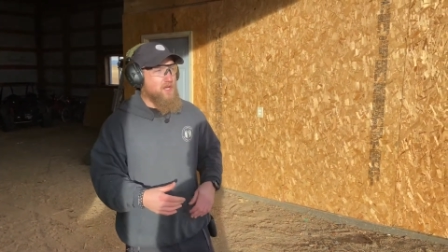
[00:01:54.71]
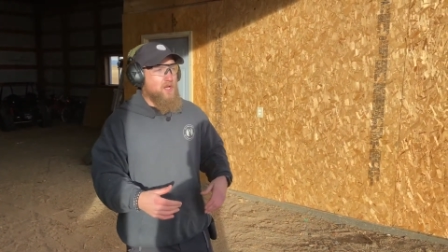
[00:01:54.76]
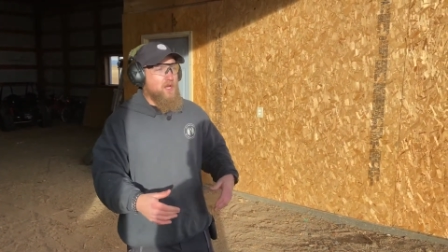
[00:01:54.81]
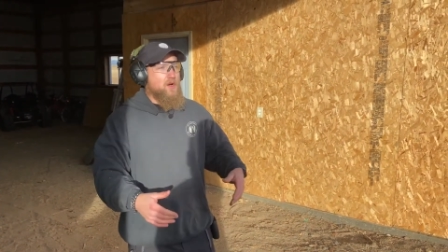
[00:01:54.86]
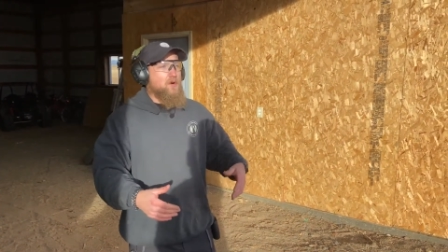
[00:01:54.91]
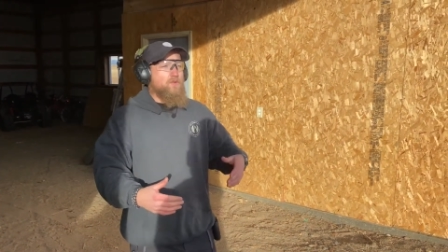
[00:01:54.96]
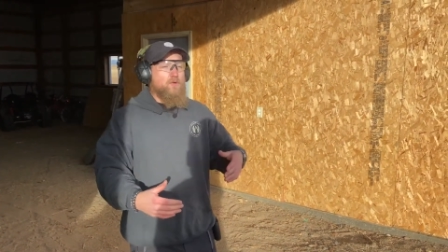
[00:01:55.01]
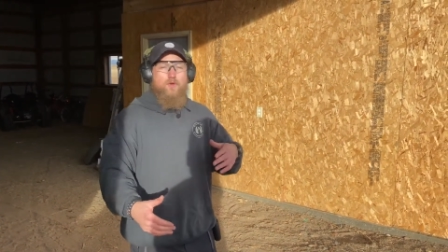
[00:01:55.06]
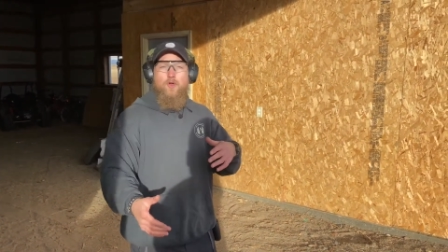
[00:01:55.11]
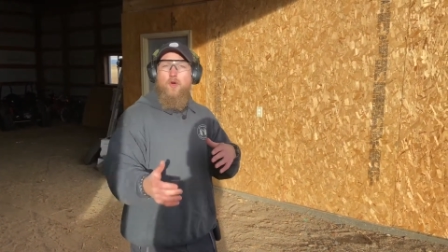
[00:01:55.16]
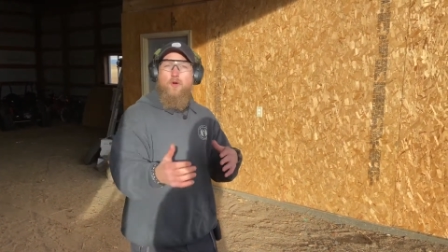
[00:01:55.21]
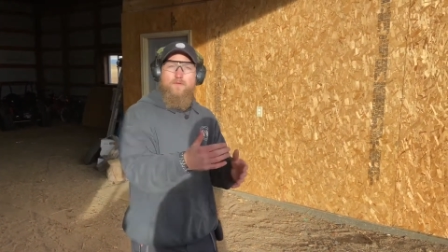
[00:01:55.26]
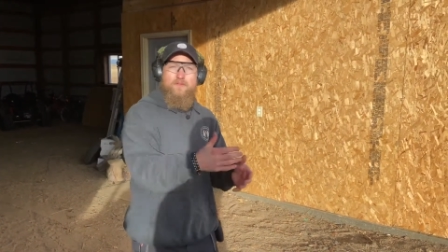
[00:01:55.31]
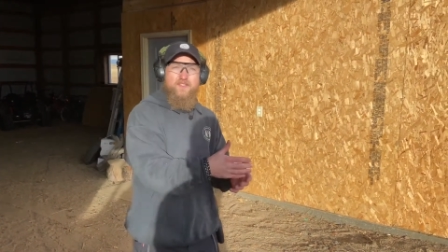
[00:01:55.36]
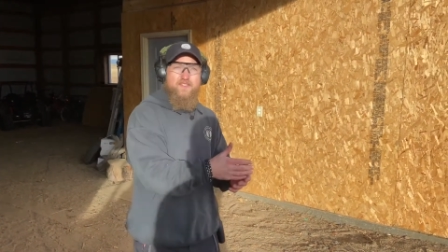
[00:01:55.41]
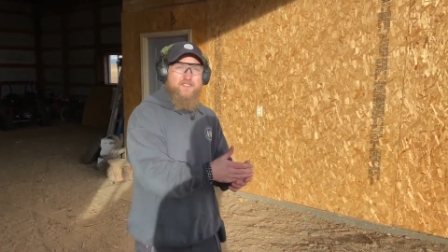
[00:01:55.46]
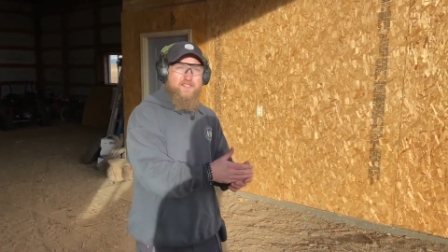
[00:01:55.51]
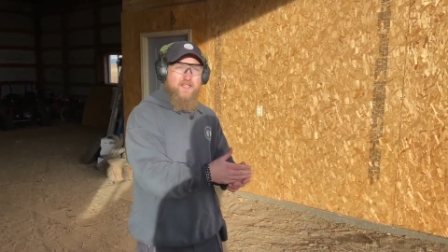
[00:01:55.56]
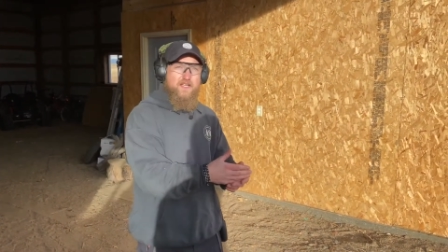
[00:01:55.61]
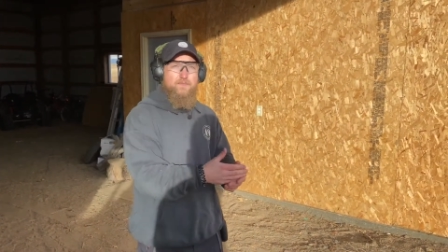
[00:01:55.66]
We'll go over
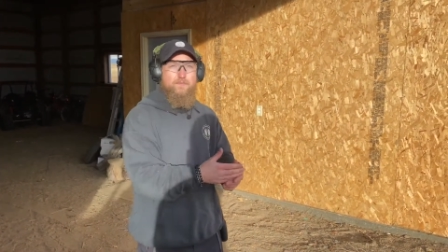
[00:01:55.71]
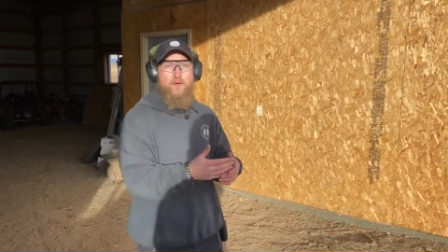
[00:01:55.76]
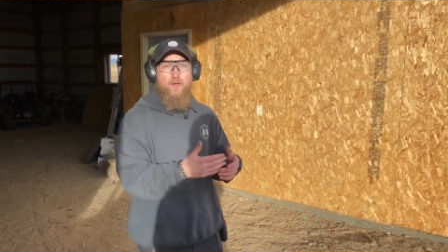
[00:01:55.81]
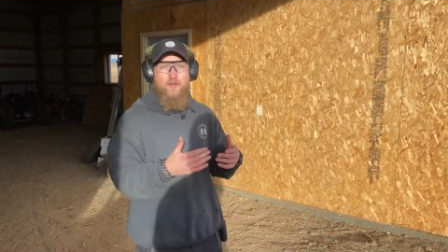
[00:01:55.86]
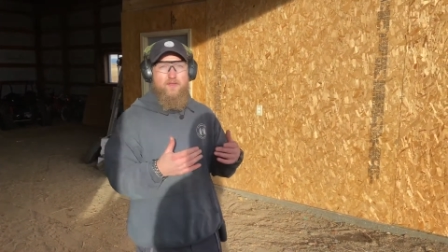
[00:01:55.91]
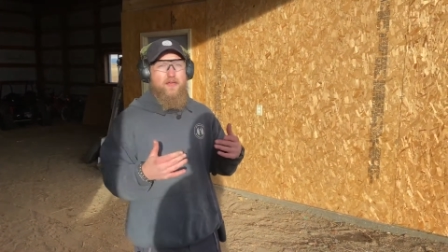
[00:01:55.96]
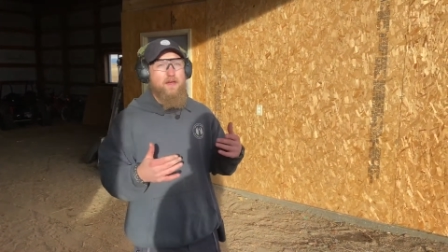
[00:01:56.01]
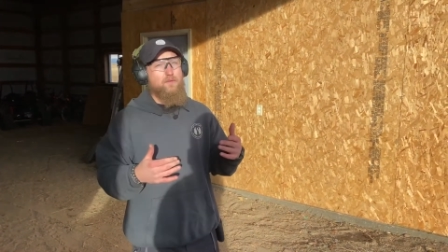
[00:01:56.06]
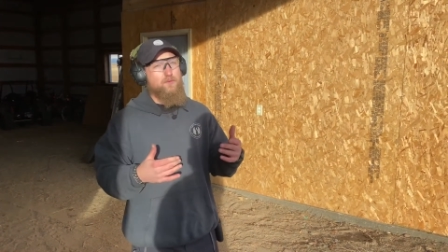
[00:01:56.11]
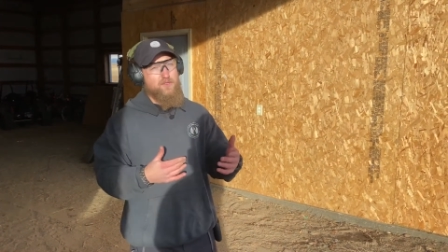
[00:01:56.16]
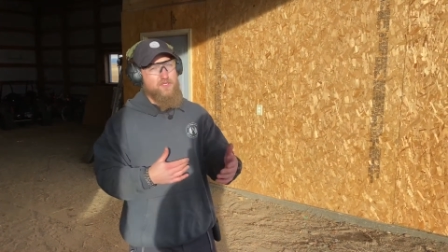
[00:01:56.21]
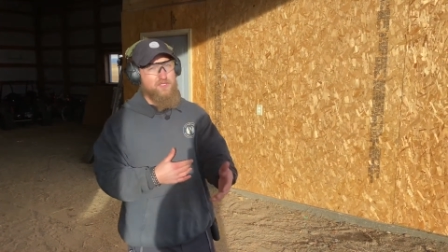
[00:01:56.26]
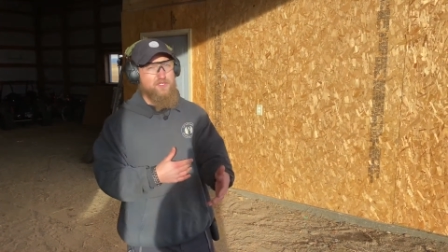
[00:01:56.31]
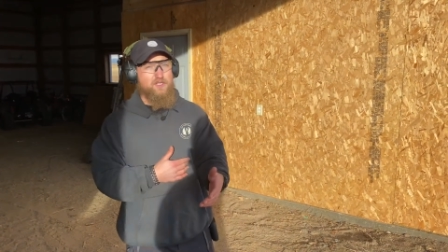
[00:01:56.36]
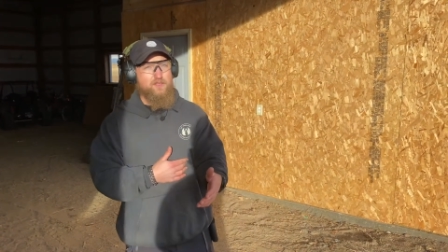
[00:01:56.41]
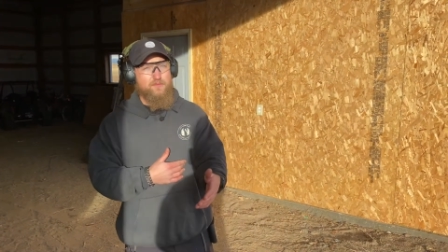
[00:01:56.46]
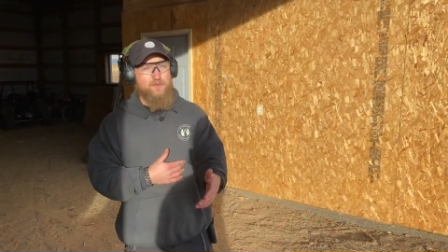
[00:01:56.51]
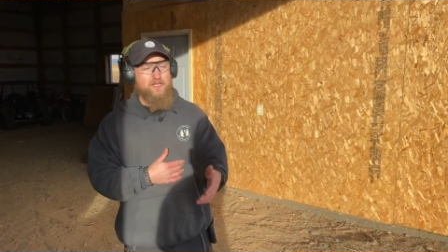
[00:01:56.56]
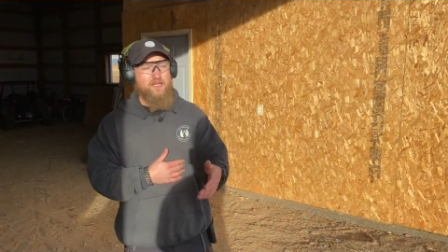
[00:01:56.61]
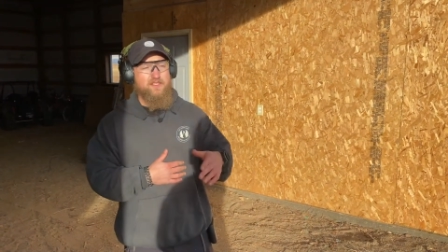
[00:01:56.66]
the second part of that, which is
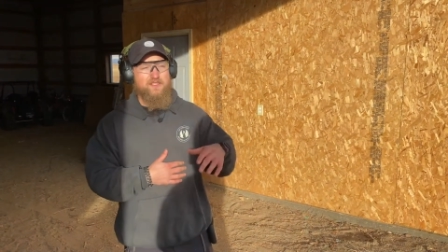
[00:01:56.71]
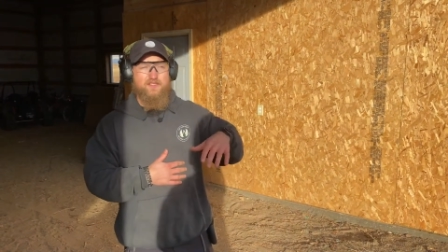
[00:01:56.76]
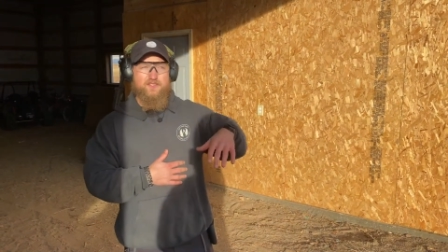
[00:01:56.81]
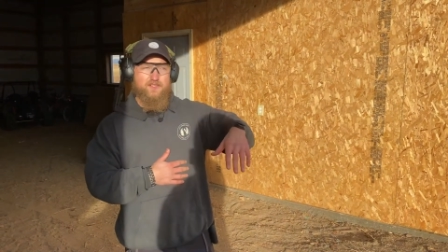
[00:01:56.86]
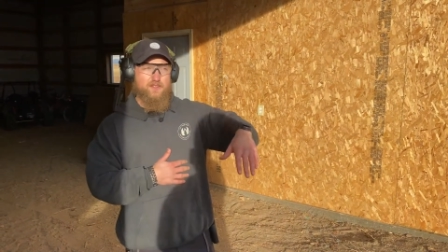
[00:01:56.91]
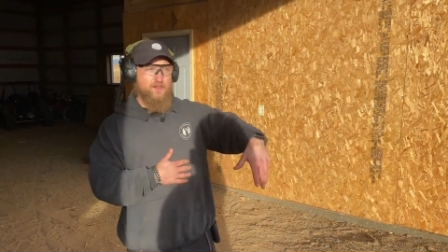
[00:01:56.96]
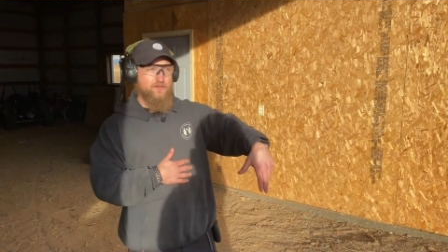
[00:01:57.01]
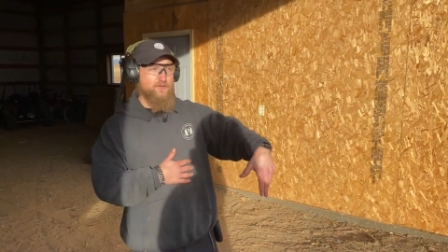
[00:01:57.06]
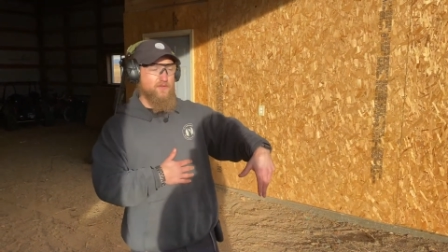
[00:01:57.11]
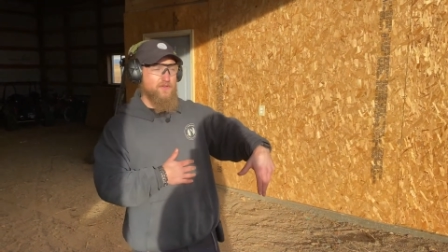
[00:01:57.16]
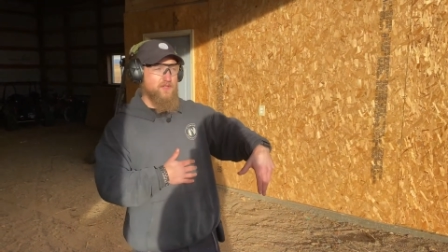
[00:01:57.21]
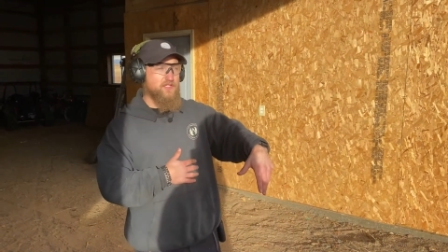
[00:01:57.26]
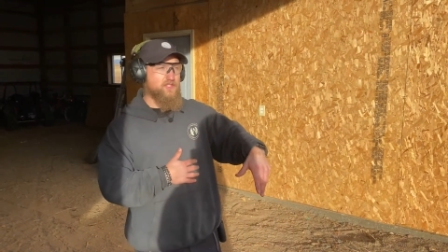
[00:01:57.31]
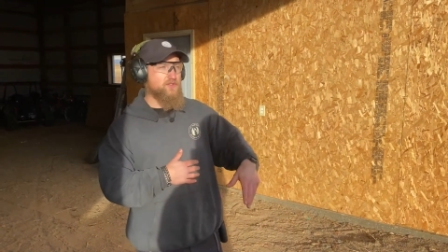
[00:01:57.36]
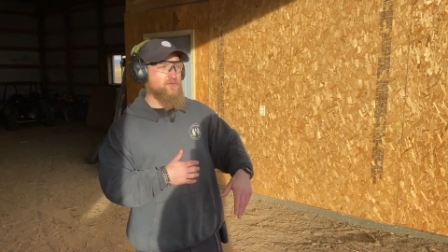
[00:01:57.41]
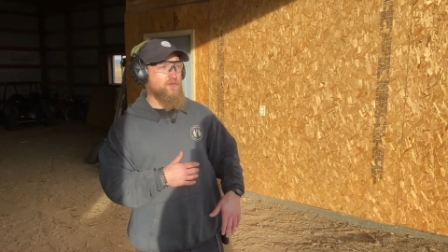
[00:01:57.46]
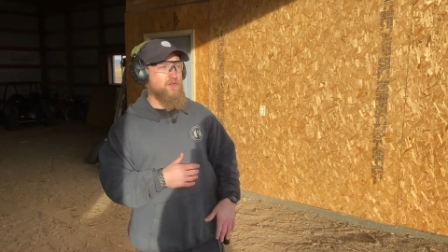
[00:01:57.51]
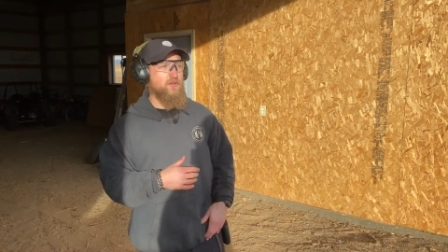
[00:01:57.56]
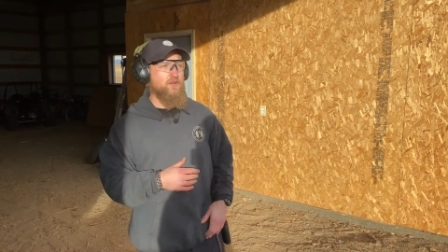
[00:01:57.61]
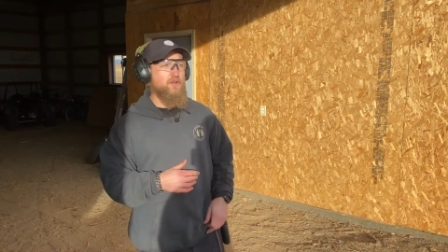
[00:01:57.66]
going to be necessary for this
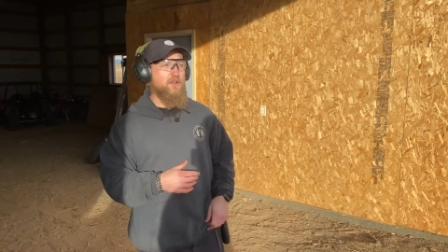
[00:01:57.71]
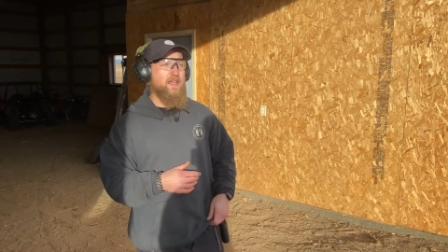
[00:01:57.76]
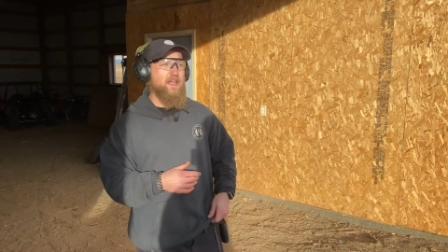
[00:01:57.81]
drill,